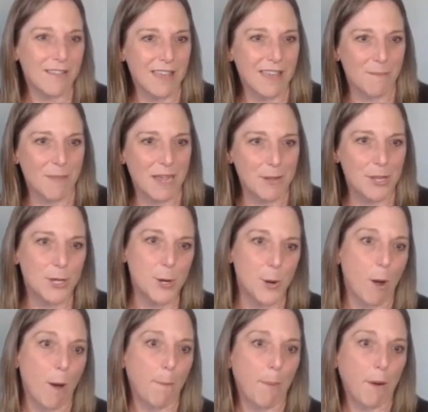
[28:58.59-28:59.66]
you know, that maybe
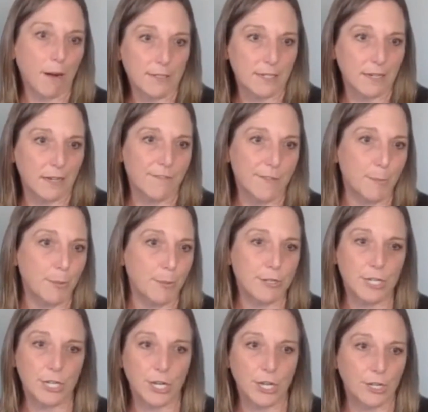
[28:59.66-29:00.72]
you know all parts of
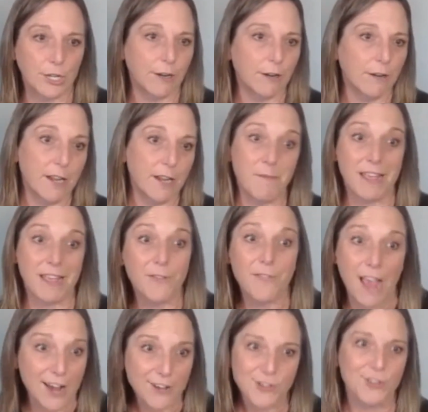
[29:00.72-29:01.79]
the particular, you know,
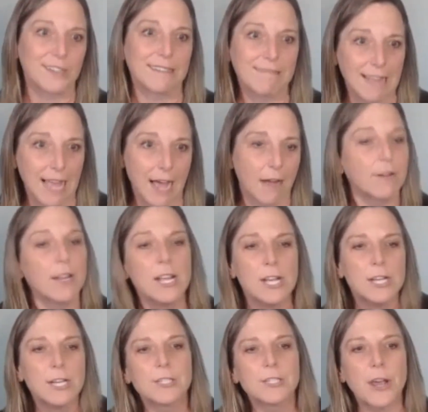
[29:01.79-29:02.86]
manufacturing
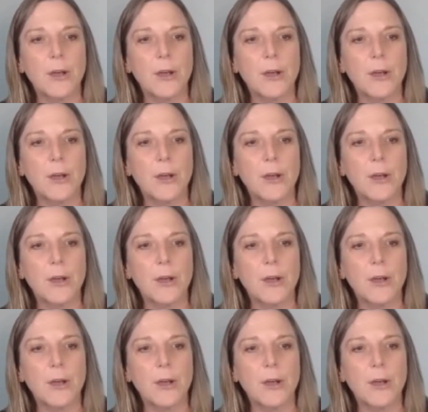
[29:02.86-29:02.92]
cloud.